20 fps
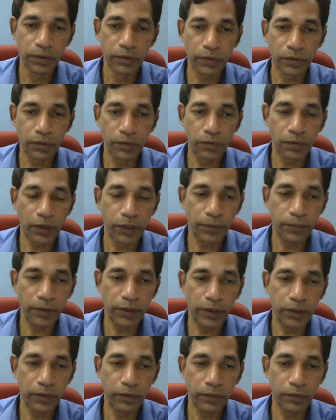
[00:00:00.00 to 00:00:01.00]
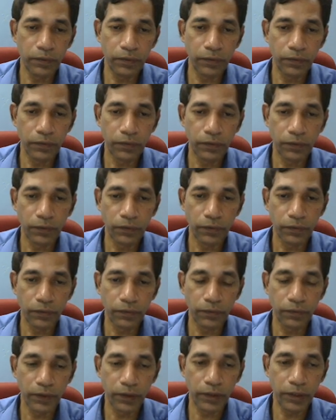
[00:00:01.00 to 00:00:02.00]
So what we need to do,
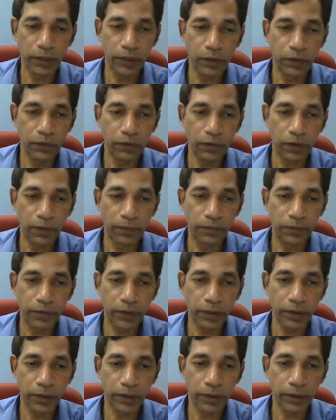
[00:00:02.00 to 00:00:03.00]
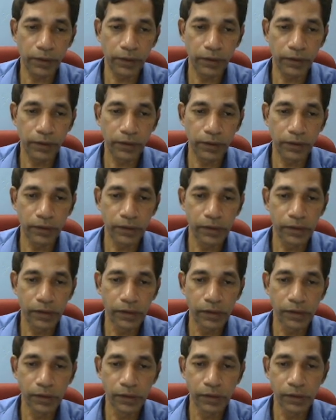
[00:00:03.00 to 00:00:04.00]
we need to obtain
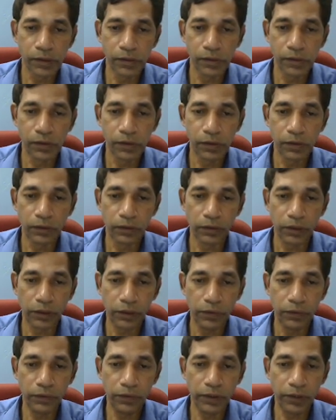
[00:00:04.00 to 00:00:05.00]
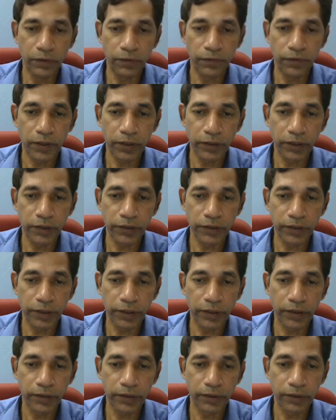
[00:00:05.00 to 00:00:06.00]
the unique final
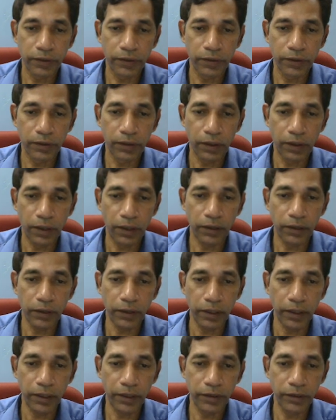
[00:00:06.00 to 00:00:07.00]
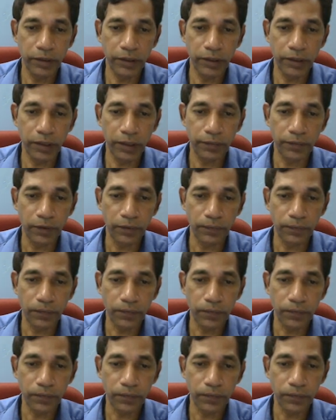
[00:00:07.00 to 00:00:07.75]
state unexitable.